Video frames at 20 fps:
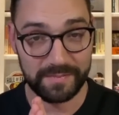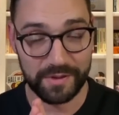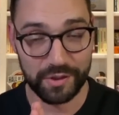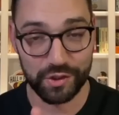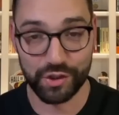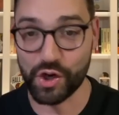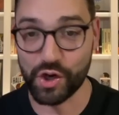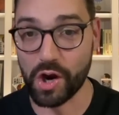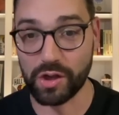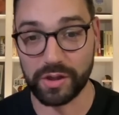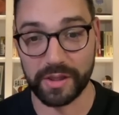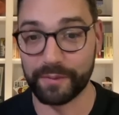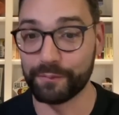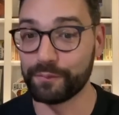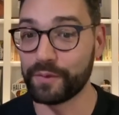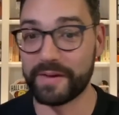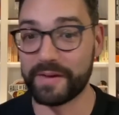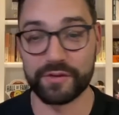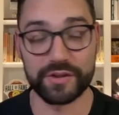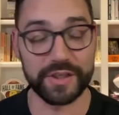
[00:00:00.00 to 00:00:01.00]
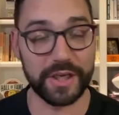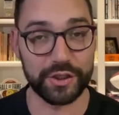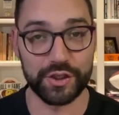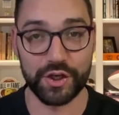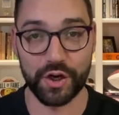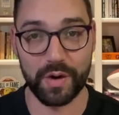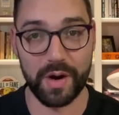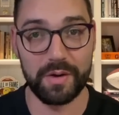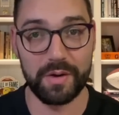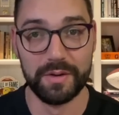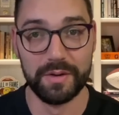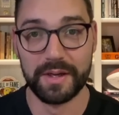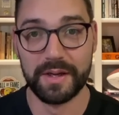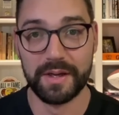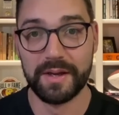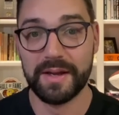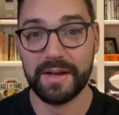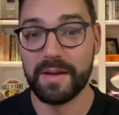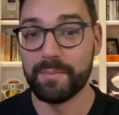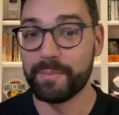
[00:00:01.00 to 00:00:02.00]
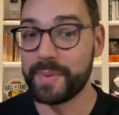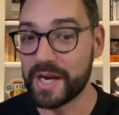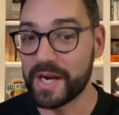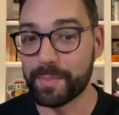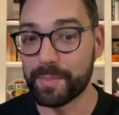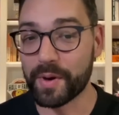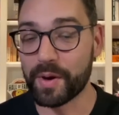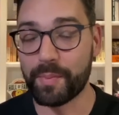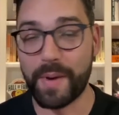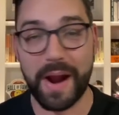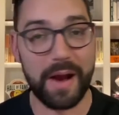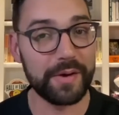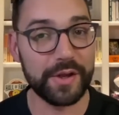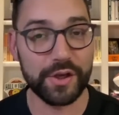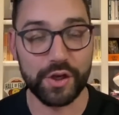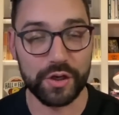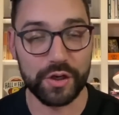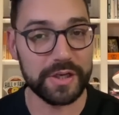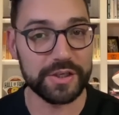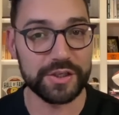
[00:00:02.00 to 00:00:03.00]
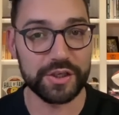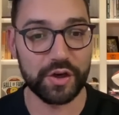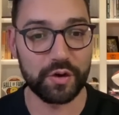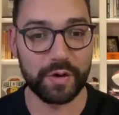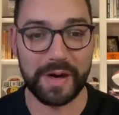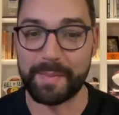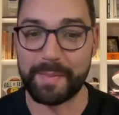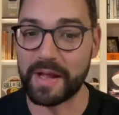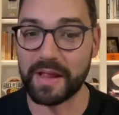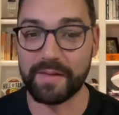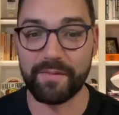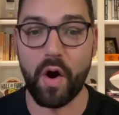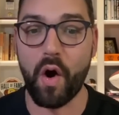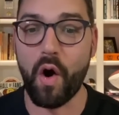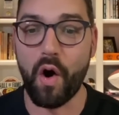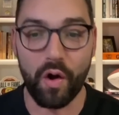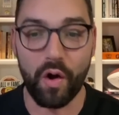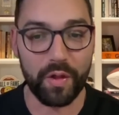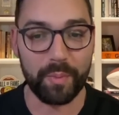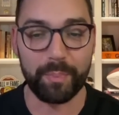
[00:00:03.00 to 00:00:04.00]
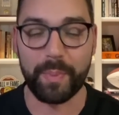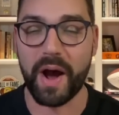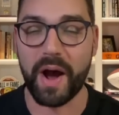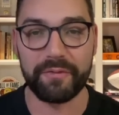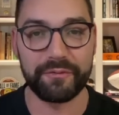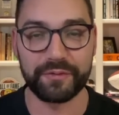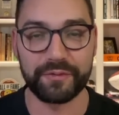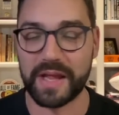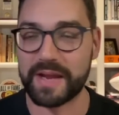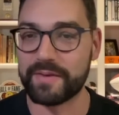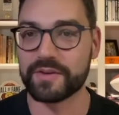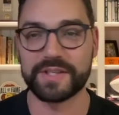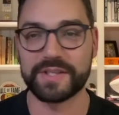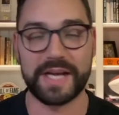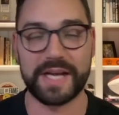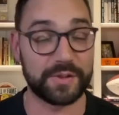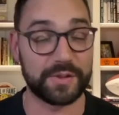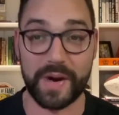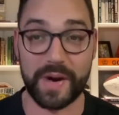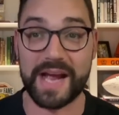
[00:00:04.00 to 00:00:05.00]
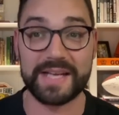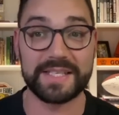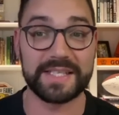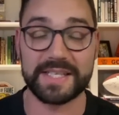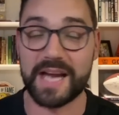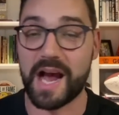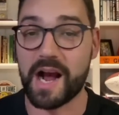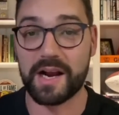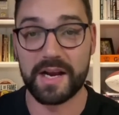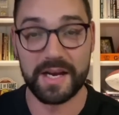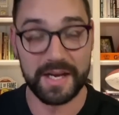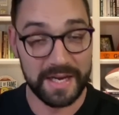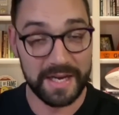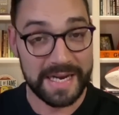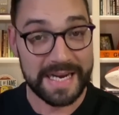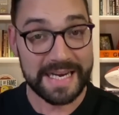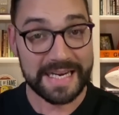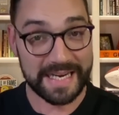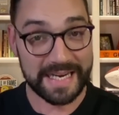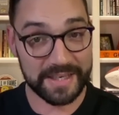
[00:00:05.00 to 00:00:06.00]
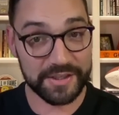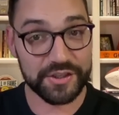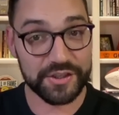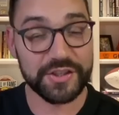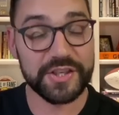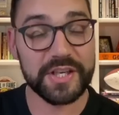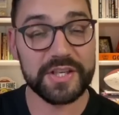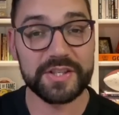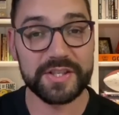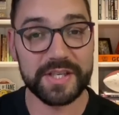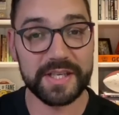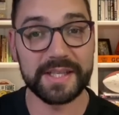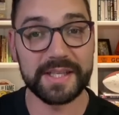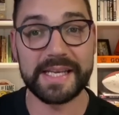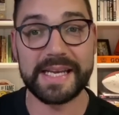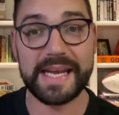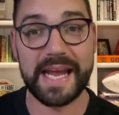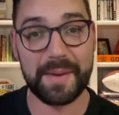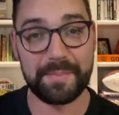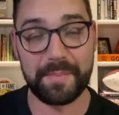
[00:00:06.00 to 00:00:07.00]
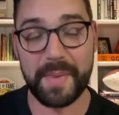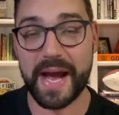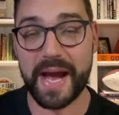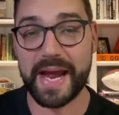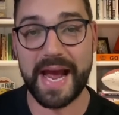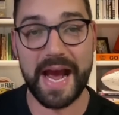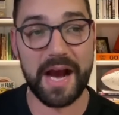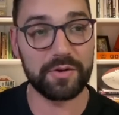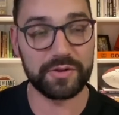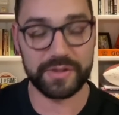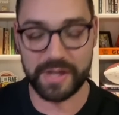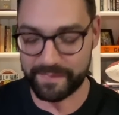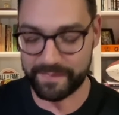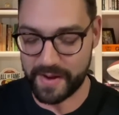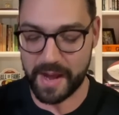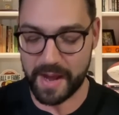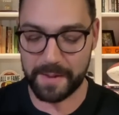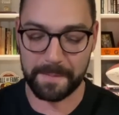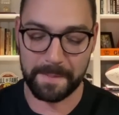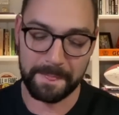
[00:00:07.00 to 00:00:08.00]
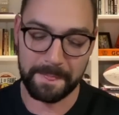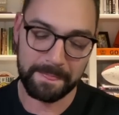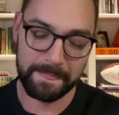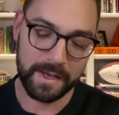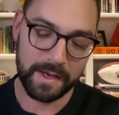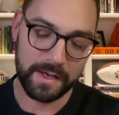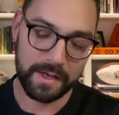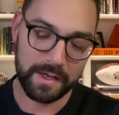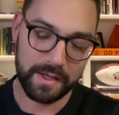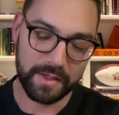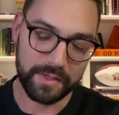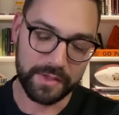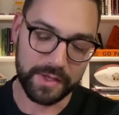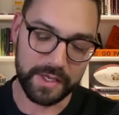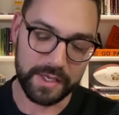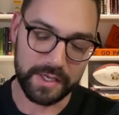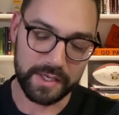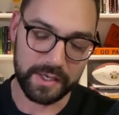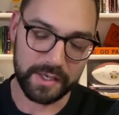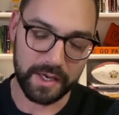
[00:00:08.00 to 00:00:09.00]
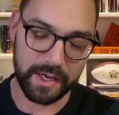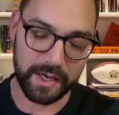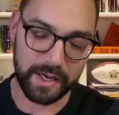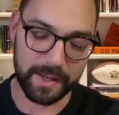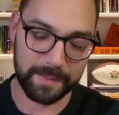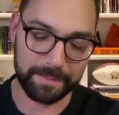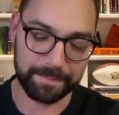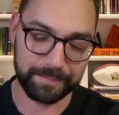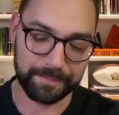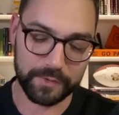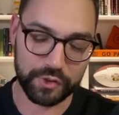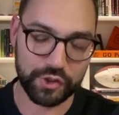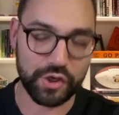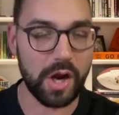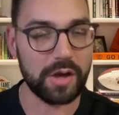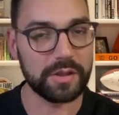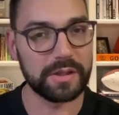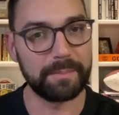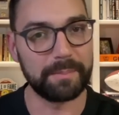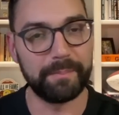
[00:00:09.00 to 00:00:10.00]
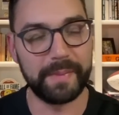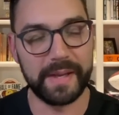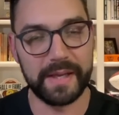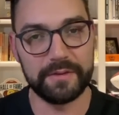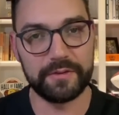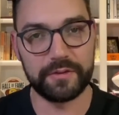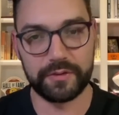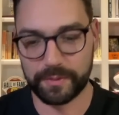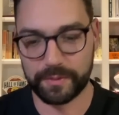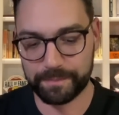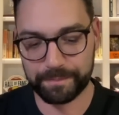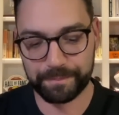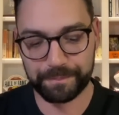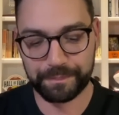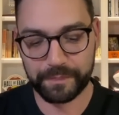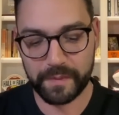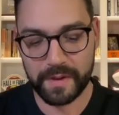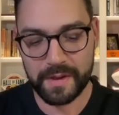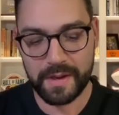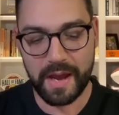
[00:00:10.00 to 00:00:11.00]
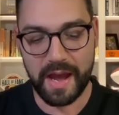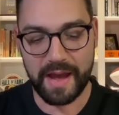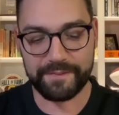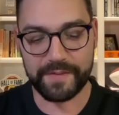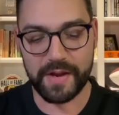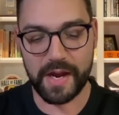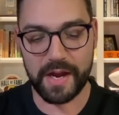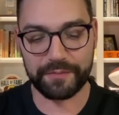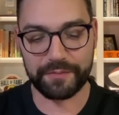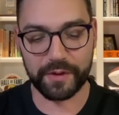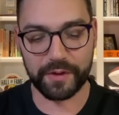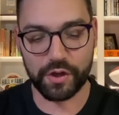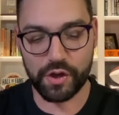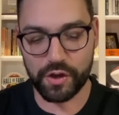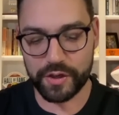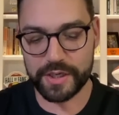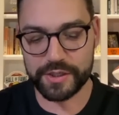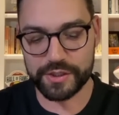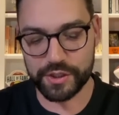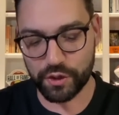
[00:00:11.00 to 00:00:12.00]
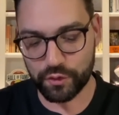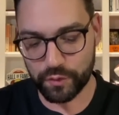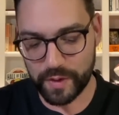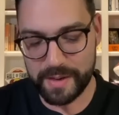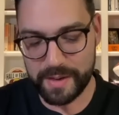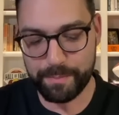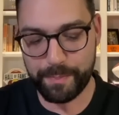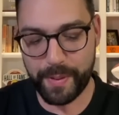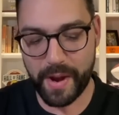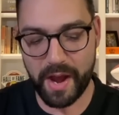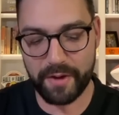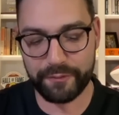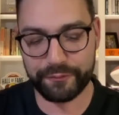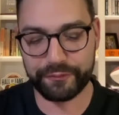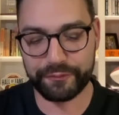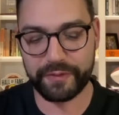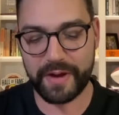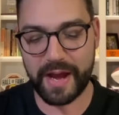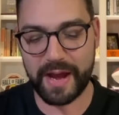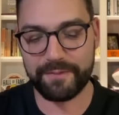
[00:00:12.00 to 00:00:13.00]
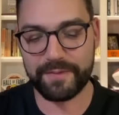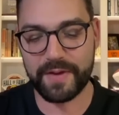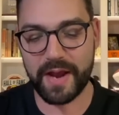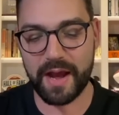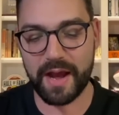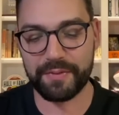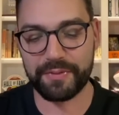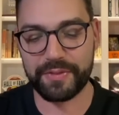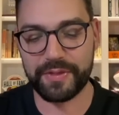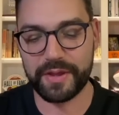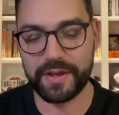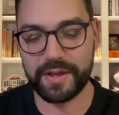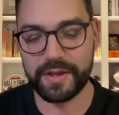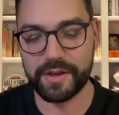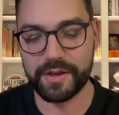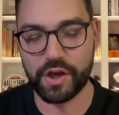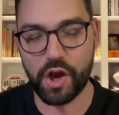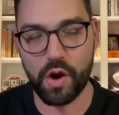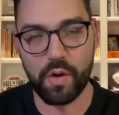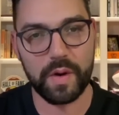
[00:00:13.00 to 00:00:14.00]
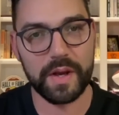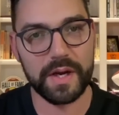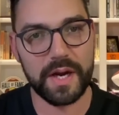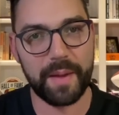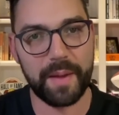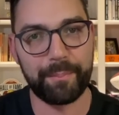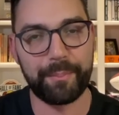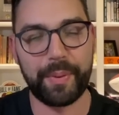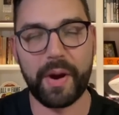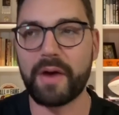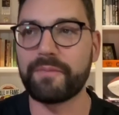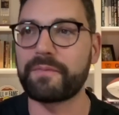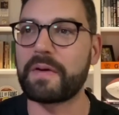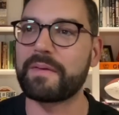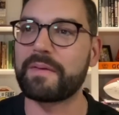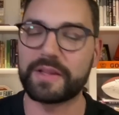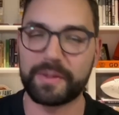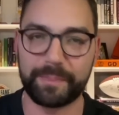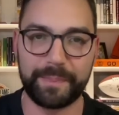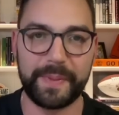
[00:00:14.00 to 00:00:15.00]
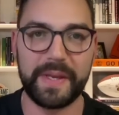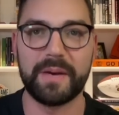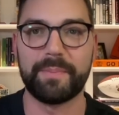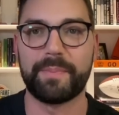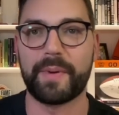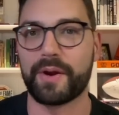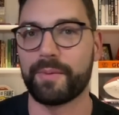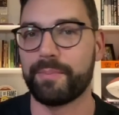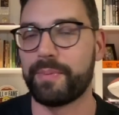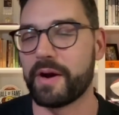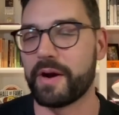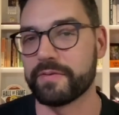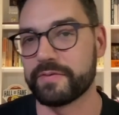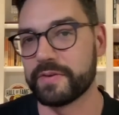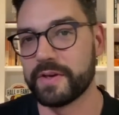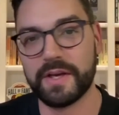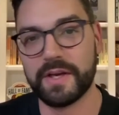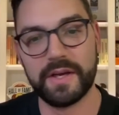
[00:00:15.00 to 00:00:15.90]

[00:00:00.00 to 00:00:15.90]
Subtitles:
chocolate and flavors like churro, peanut butter brownie, cookies and cream. I love all the puff flavors. That's what I stock consistently at my house. I've got the chocolate mint. I've got the cookies and cream puff. I've got the coconut puff. I've got the peanut butter puff.